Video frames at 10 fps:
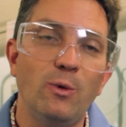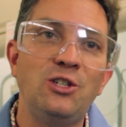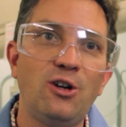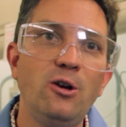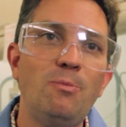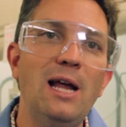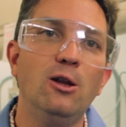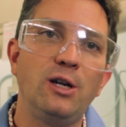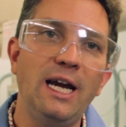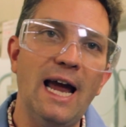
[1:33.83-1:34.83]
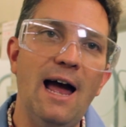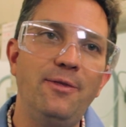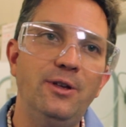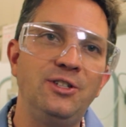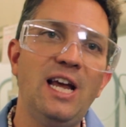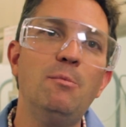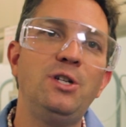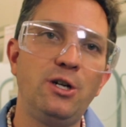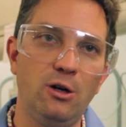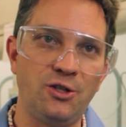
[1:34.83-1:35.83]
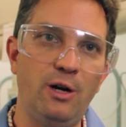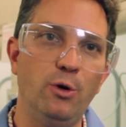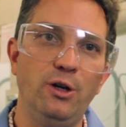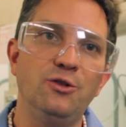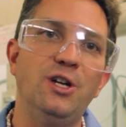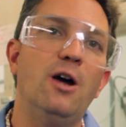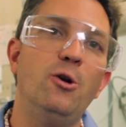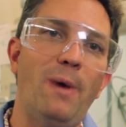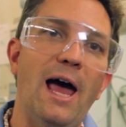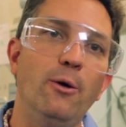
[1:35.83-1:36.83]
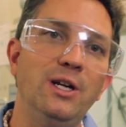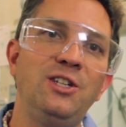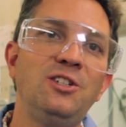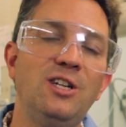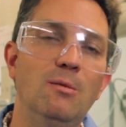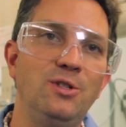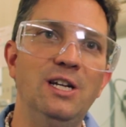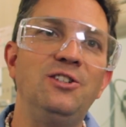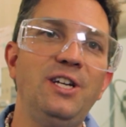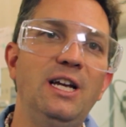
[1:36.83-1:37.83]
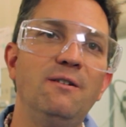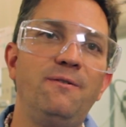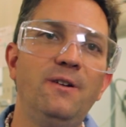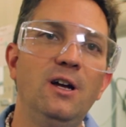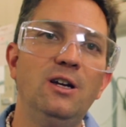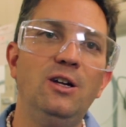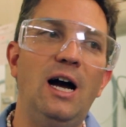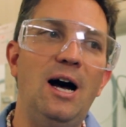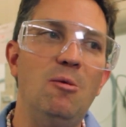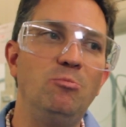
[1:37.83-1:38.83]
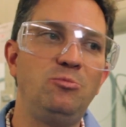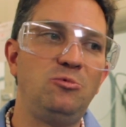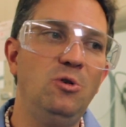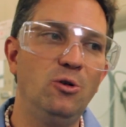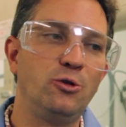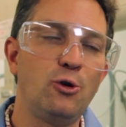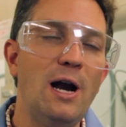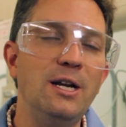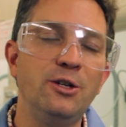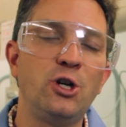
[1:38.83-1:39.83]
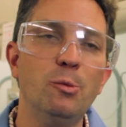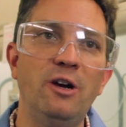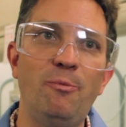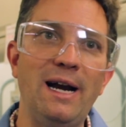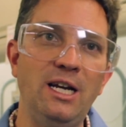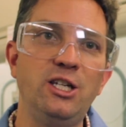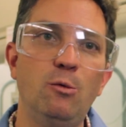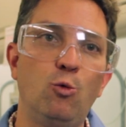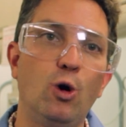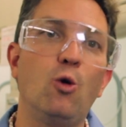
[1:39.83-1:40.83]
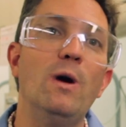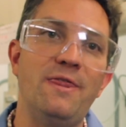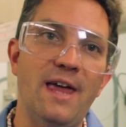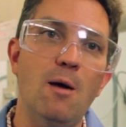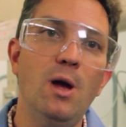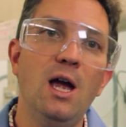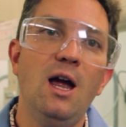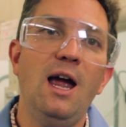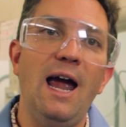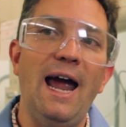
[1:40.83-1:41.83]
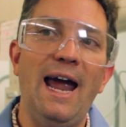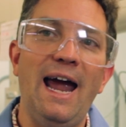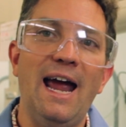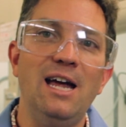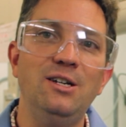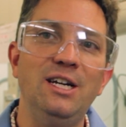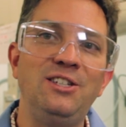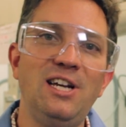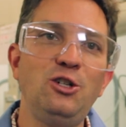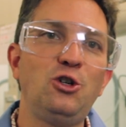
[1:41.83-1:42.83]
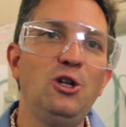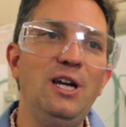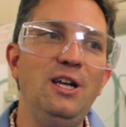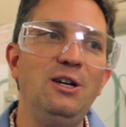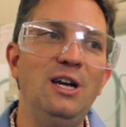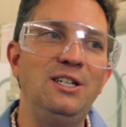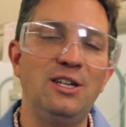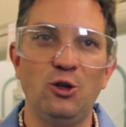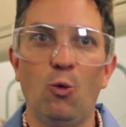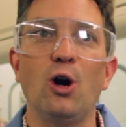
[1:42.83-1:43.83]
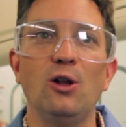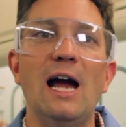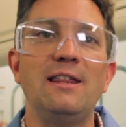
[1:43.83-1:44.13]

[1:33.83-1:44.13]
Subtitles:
We started by looking at the same materials that were used in other battery systems and see if we try to determine if magnesium would work with them. And essentially, it doesn't work like